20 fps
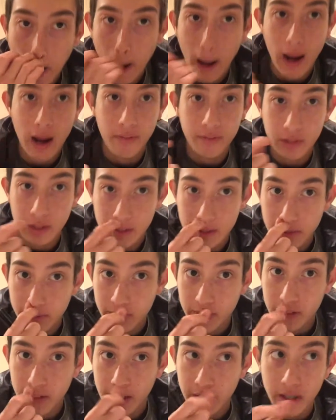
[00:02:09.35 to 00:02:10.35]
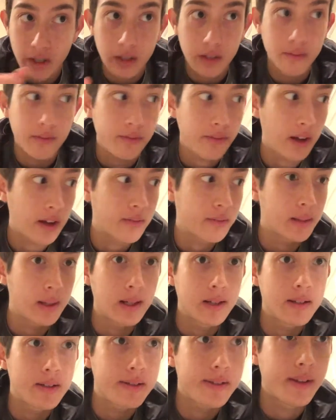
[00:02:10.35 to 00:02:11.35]
I have to leave in like five
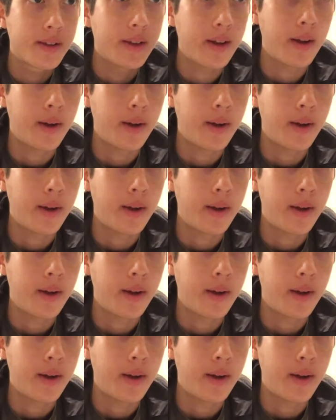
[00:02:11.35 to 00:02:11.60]
minutes.